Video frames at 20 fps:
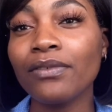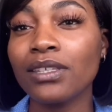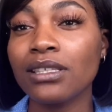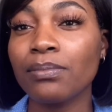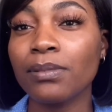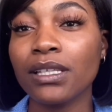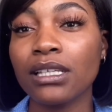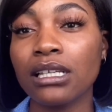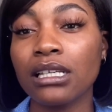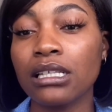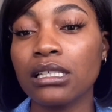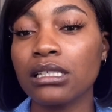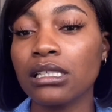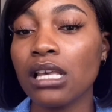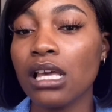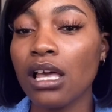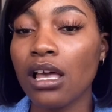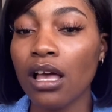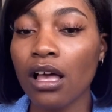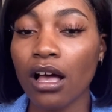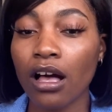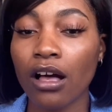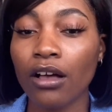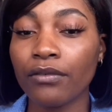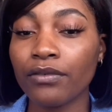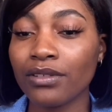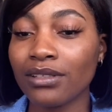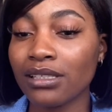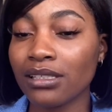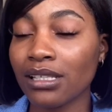it's because
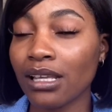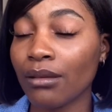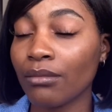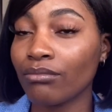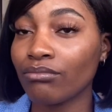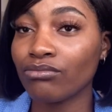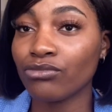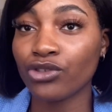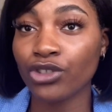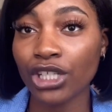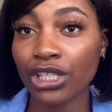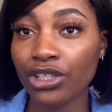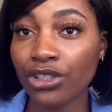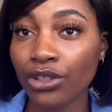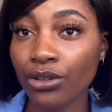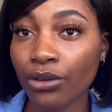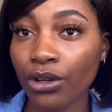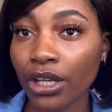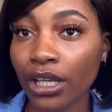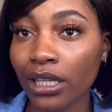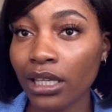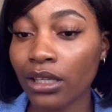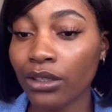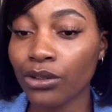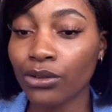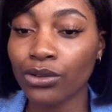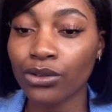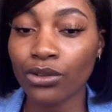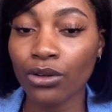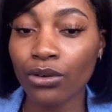of some dress you're wearing
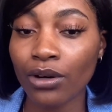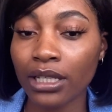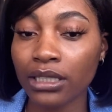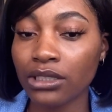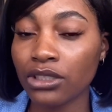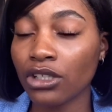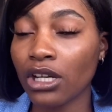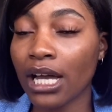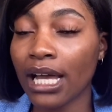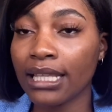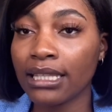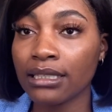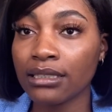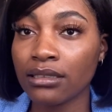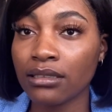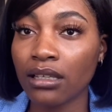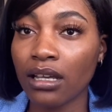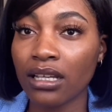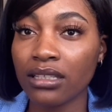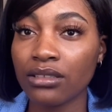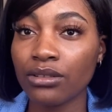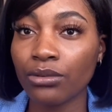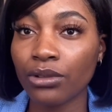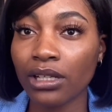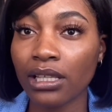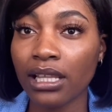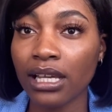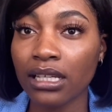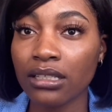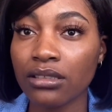and you don't want your
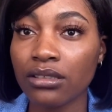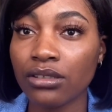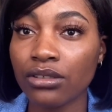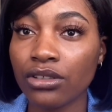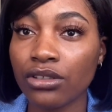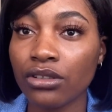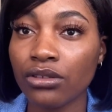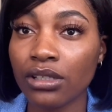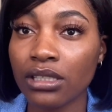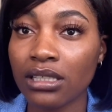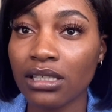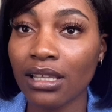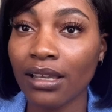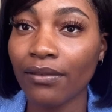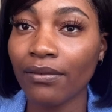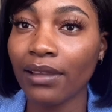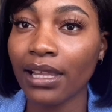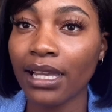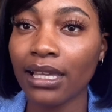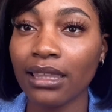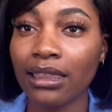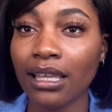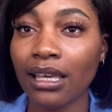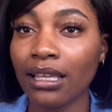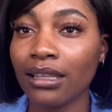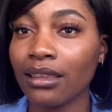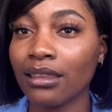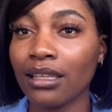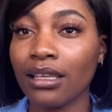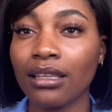underwear lines to show and stuff like
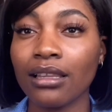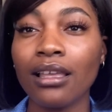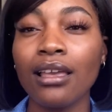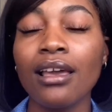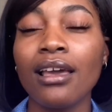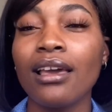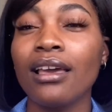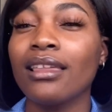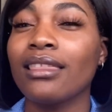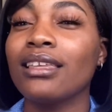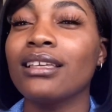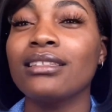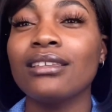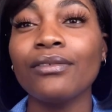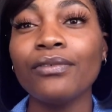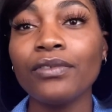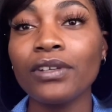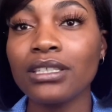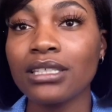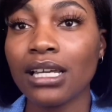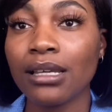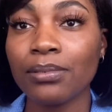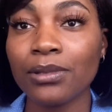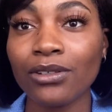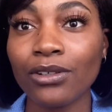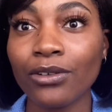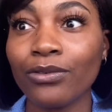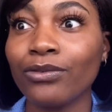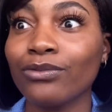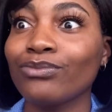that, then there are different
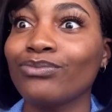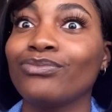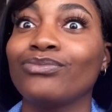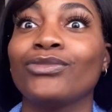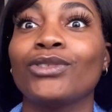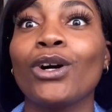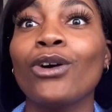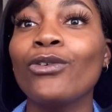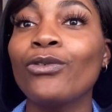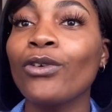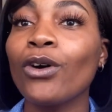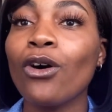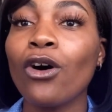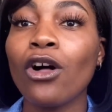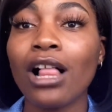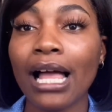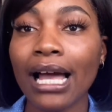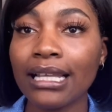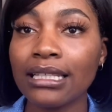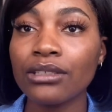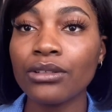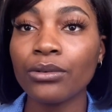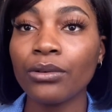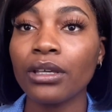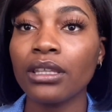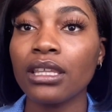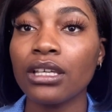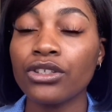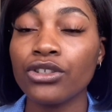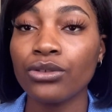types of overall
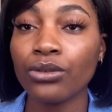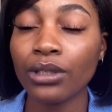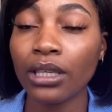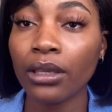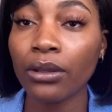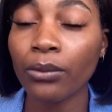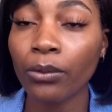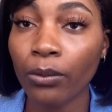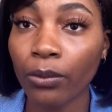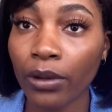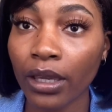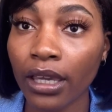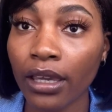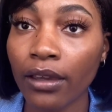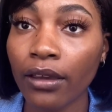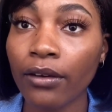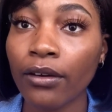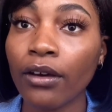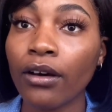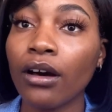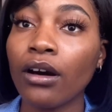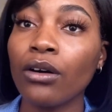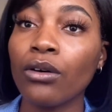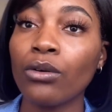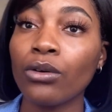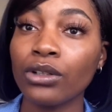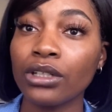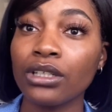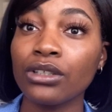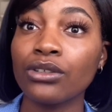underwear that you can wear
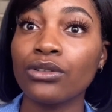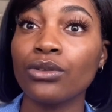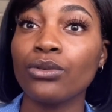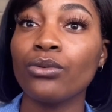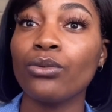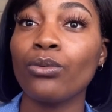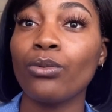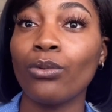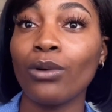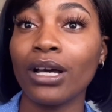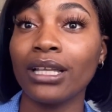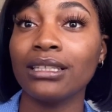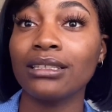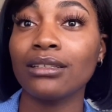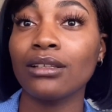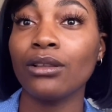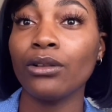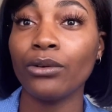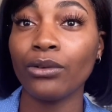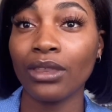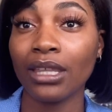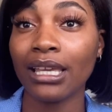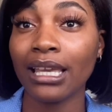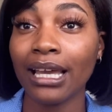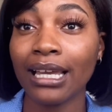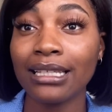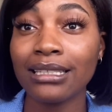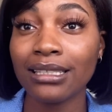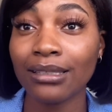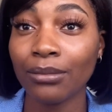according to what
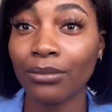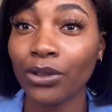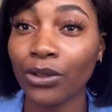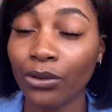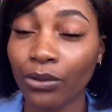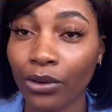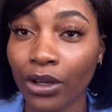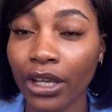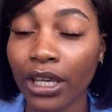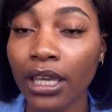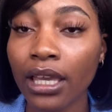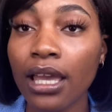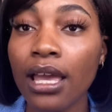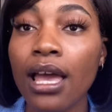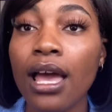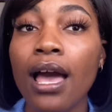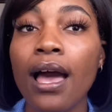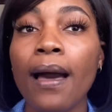clothing item you're wearing.